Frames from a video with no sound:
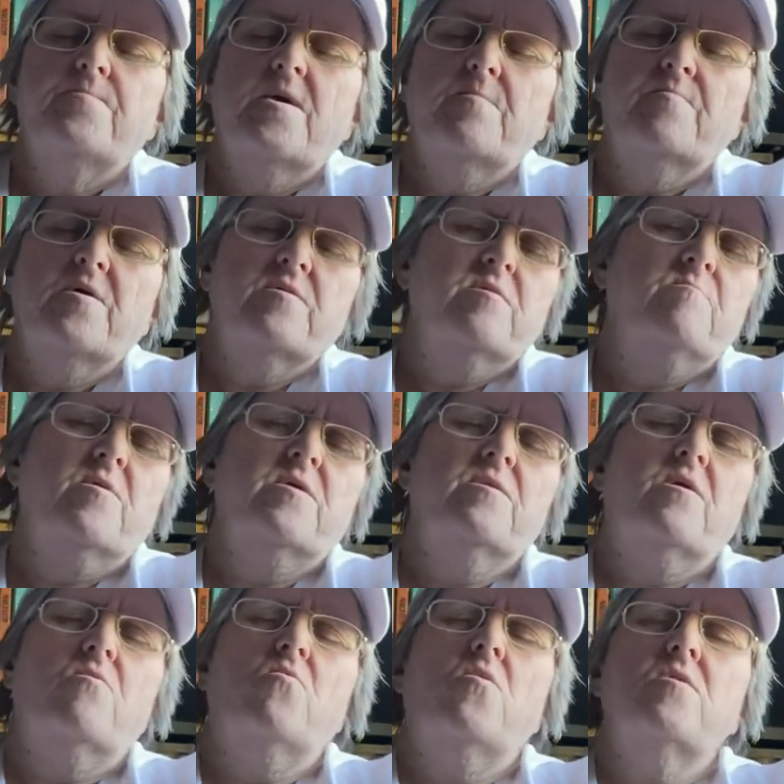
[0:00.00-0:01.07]
but you might
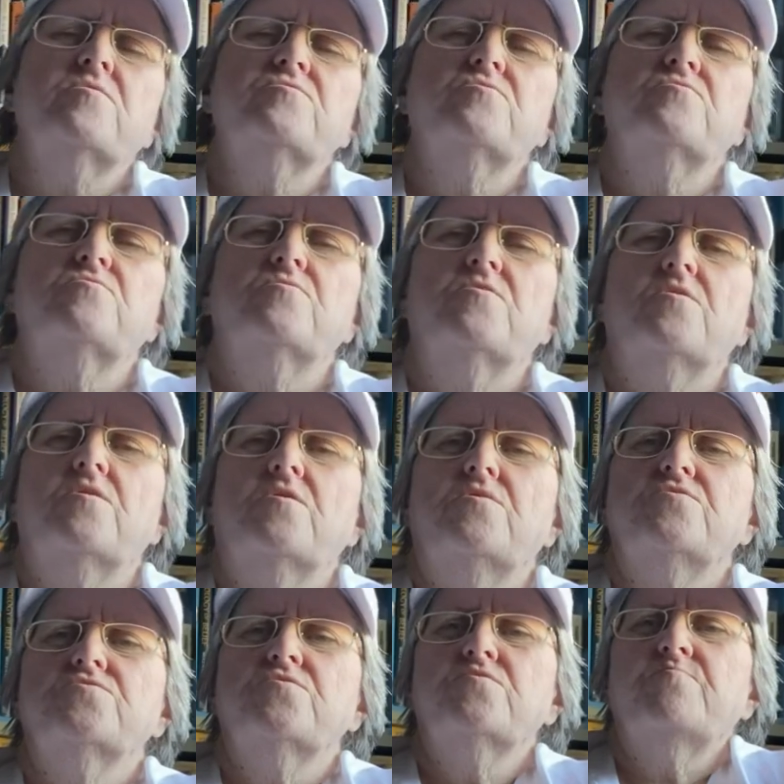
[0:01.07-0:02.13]
not want to.
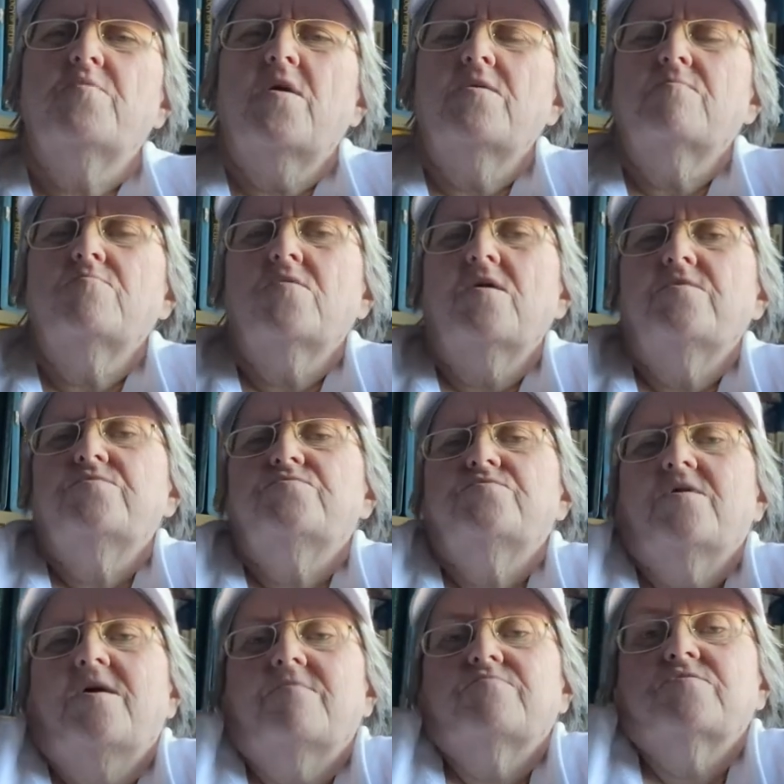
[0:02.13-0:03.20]
So the bottom line is
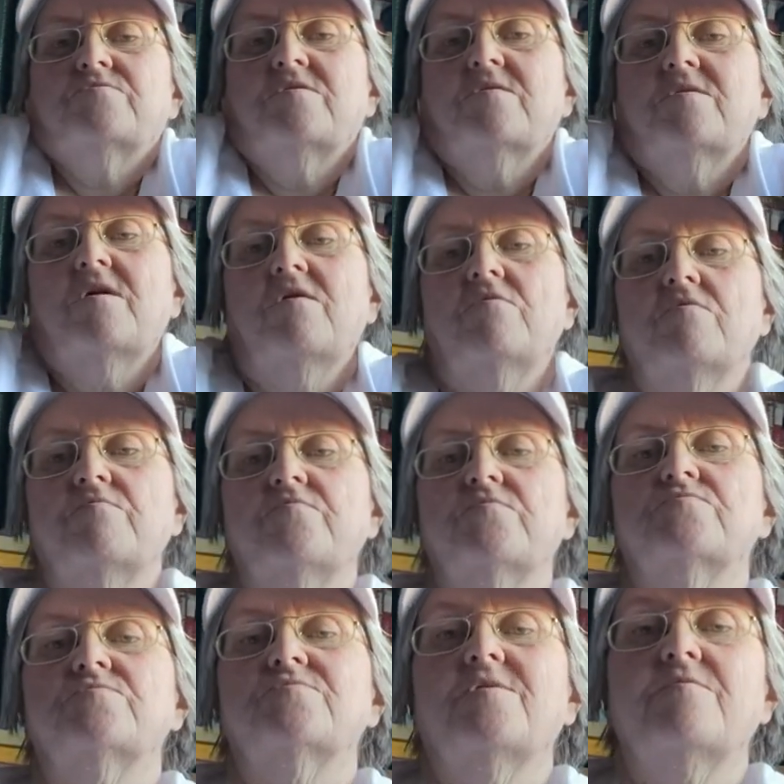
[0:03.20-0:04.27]
you have to take care of
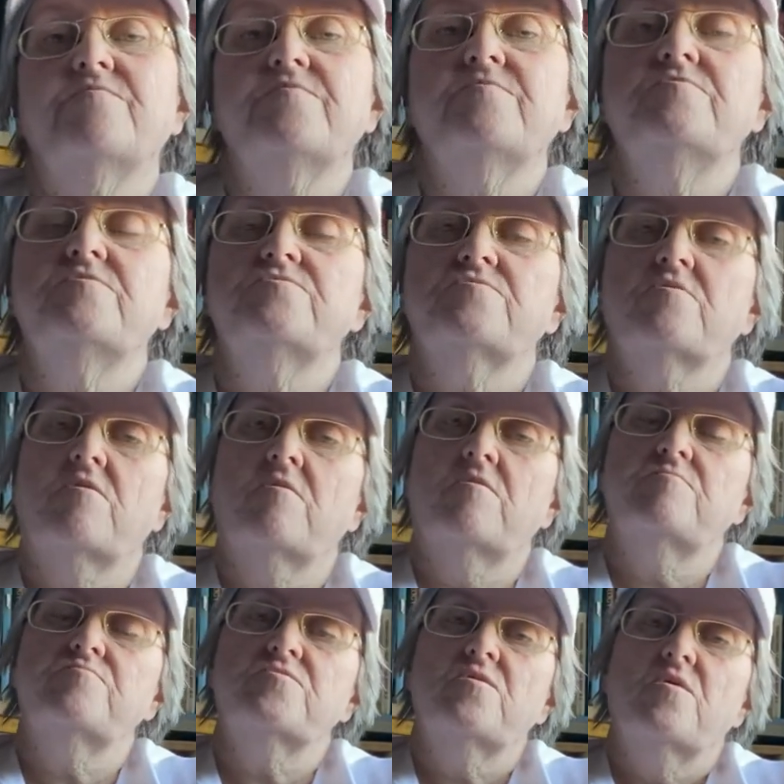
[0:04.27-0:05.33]
yourself in these
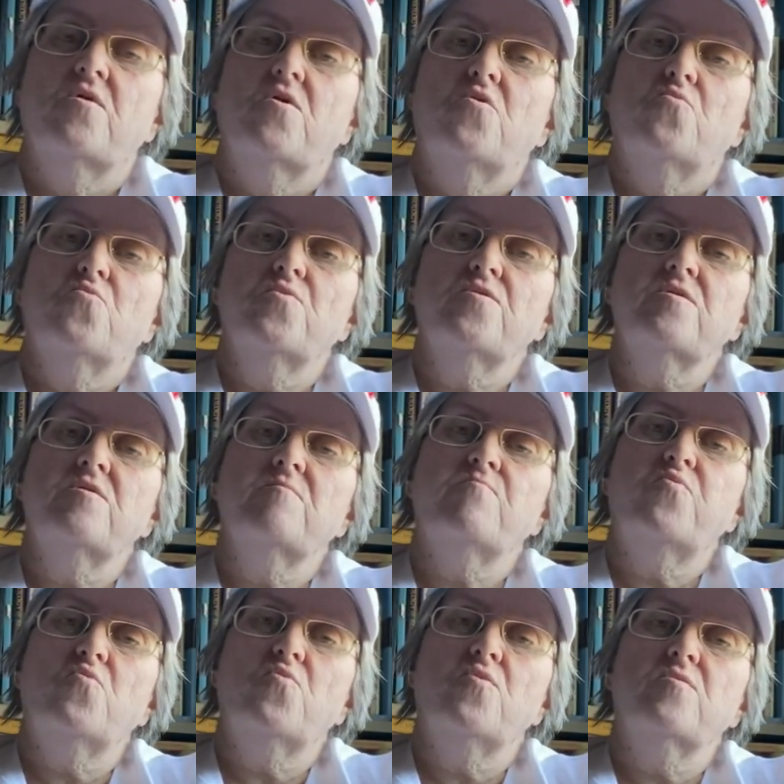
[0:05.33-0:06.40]
times. Really
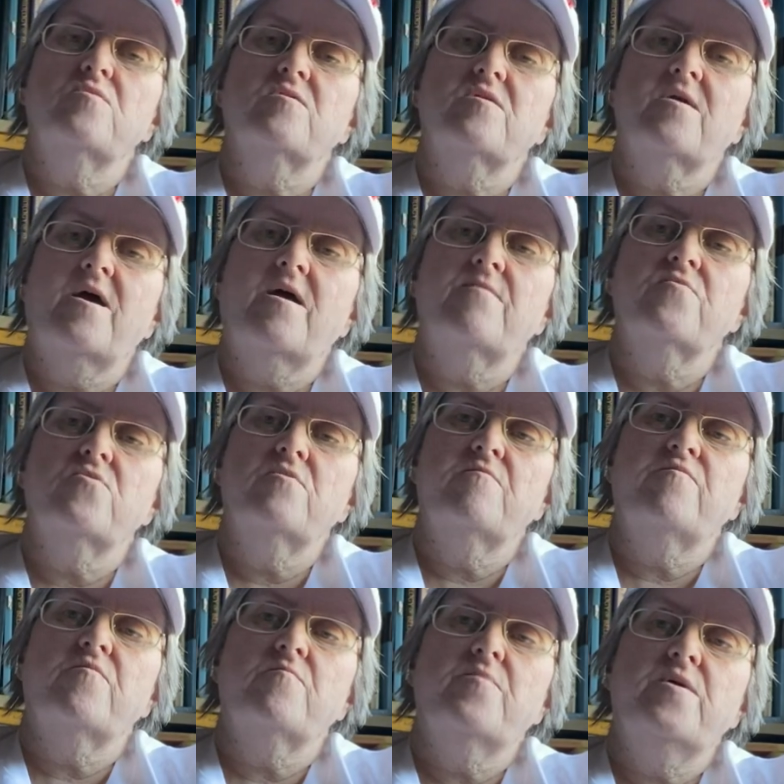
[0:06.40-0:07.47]
important to gather
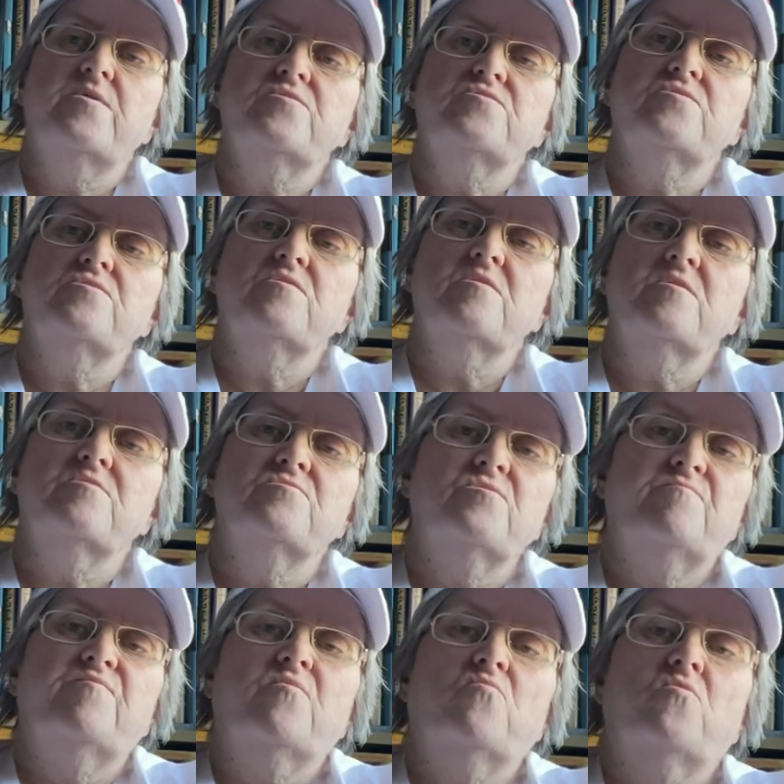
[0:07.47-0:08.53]
information, and
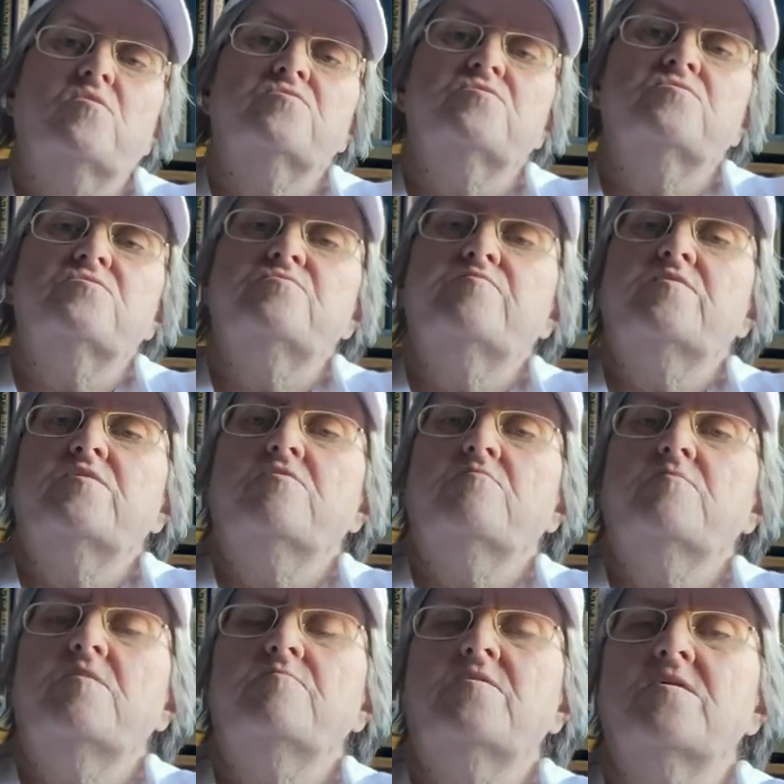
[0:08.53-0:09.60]
if you're watching this video,
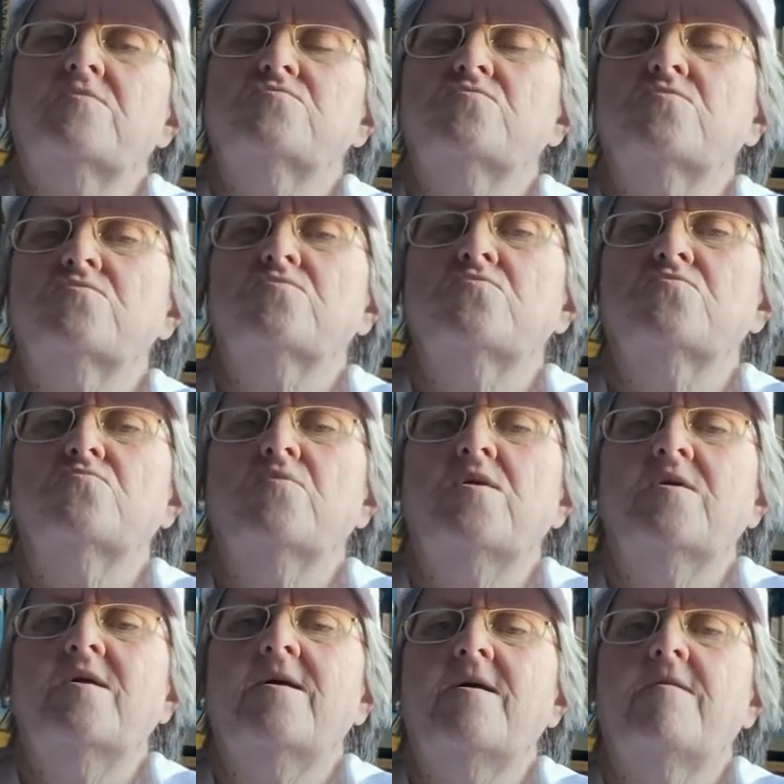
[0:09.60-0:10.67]
maybe that's what you're doing right
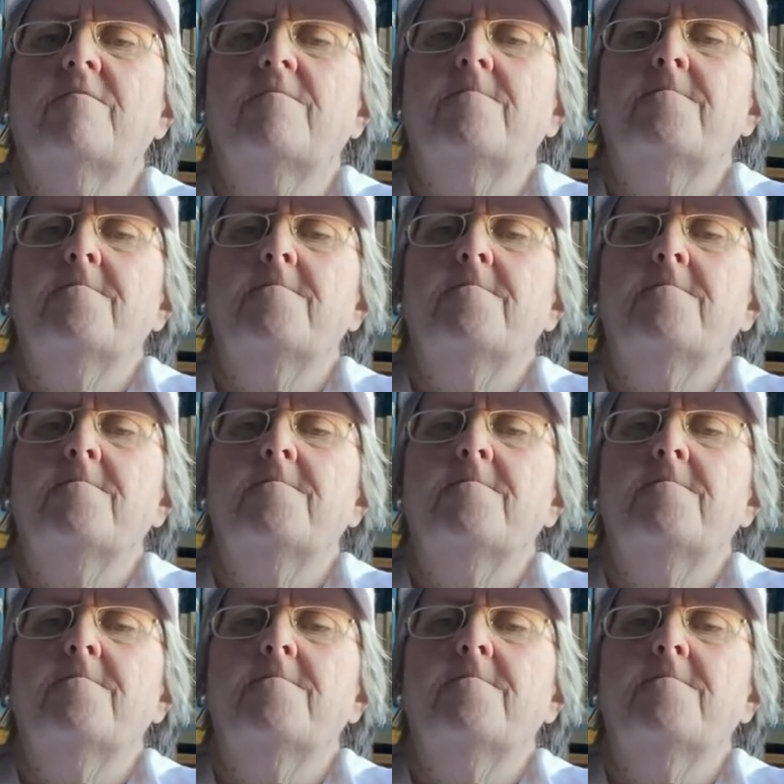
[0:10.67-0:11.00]
now.